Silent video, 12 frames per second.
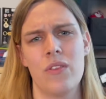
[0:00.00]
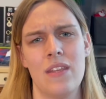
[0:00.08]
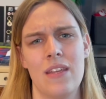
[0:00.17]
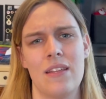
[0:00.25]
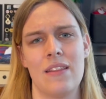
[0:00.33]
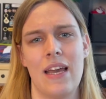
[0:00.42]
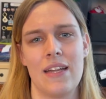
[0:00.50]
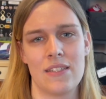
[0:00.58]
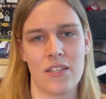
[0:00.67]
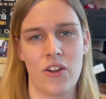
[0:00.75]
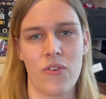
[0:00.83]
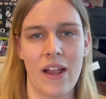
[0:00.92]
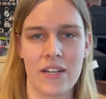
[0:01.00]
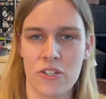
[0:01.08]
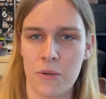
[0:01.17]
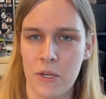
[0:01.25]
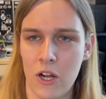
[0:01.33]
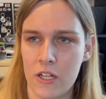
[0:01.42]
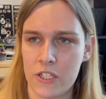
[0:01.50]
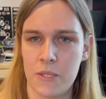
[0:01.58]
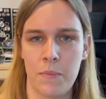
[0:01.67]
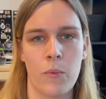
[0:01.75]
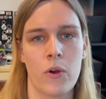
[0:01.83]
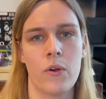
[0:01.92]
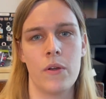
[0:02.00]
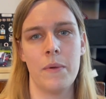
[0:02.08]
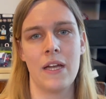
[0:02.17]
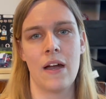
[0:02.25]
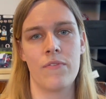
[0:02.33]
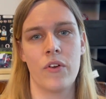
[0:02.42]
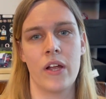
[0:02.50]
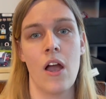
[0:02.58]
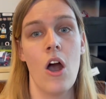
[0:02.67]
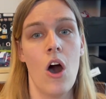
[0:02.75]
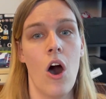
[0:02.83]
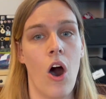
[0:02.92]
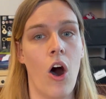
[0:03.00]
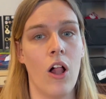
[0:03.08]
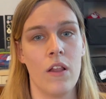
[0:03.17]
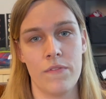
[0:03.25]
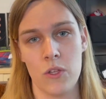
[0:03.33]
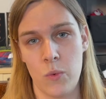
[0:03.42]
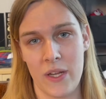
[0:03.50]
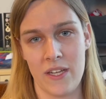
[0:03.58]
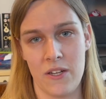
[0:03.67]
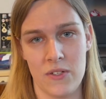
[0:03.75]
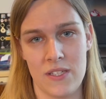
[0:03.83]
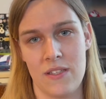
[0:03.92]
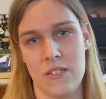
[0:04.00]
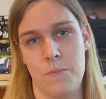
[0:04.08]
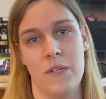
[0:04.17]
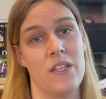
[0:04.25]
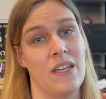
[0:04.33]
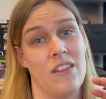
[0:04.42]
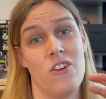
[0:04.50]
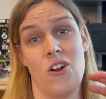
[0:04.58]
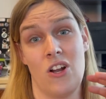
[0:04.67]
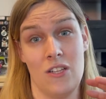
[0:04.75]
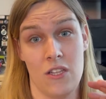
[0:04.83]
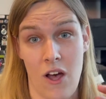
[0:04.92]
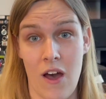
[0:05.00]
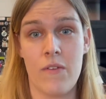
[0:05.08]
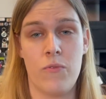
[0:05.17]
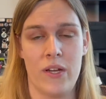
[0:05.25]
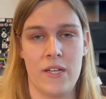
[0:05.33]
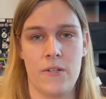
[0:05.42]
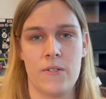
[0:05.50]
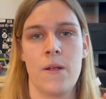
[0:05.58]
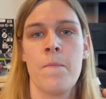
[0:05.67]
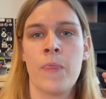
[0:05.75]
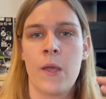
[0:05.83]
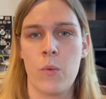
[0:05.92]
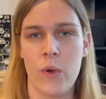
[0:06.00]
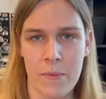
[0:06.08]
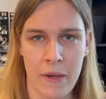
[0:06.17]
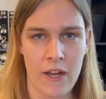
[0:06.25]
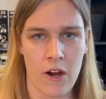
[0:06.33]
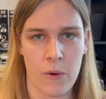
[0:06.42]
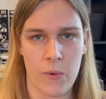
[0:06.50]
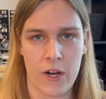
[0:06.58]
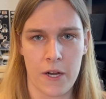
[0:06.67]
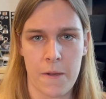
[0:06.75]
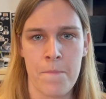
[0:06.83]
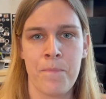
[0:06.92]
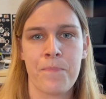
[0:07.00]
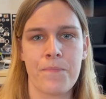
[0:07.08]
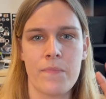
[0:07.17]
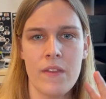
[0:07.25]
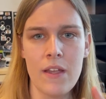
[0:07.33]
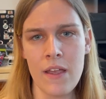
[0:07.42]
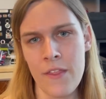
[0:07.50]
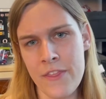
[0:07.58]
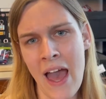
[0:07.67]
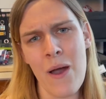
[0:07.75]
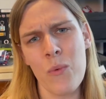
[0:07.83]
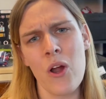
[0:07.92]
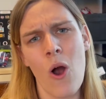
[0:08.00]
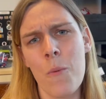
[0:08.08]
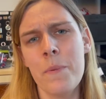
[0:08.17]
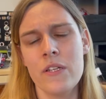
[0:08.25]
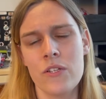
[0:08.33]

think that that's the correct terminology, but we're going to be covering all of the windows in this building, and there are a lot of windows, with my artwork that we're hoping